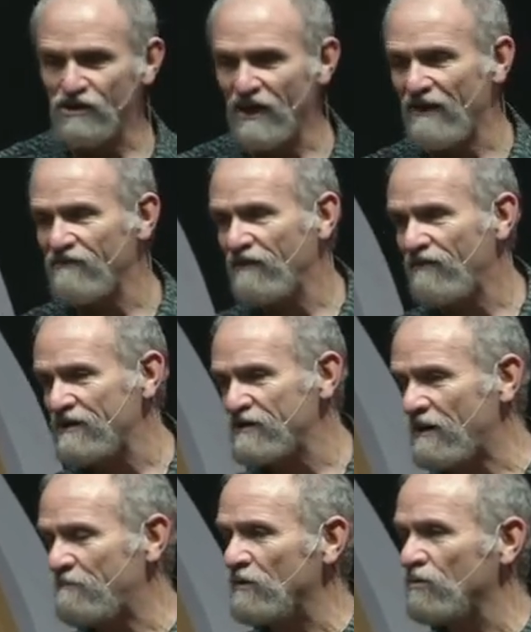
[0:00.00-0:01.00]
uh, uh,
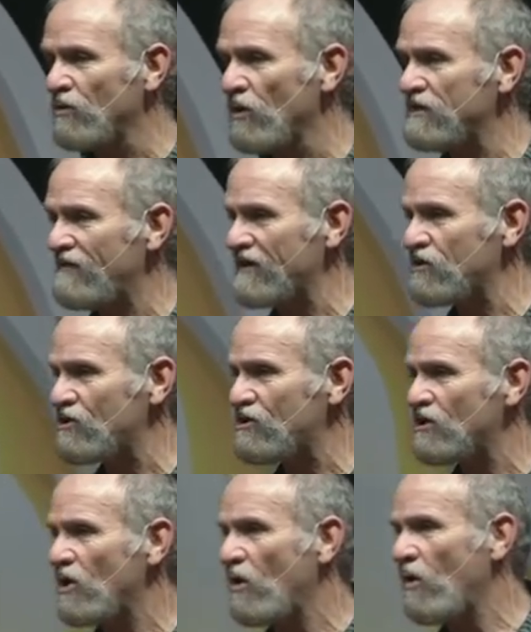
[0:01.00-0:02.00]
based on
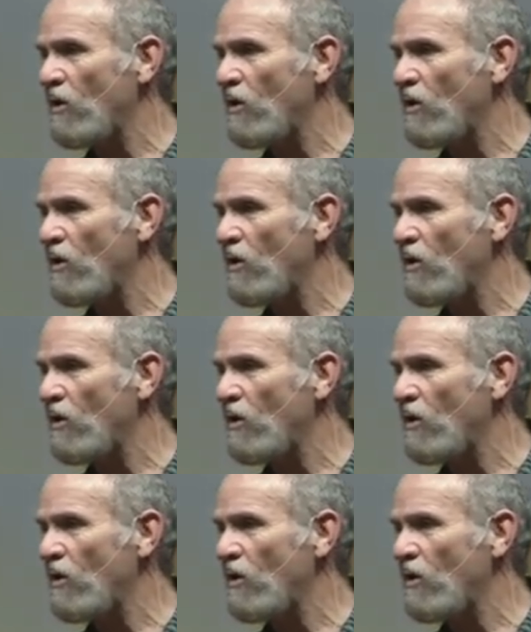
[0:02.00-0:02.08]
deeds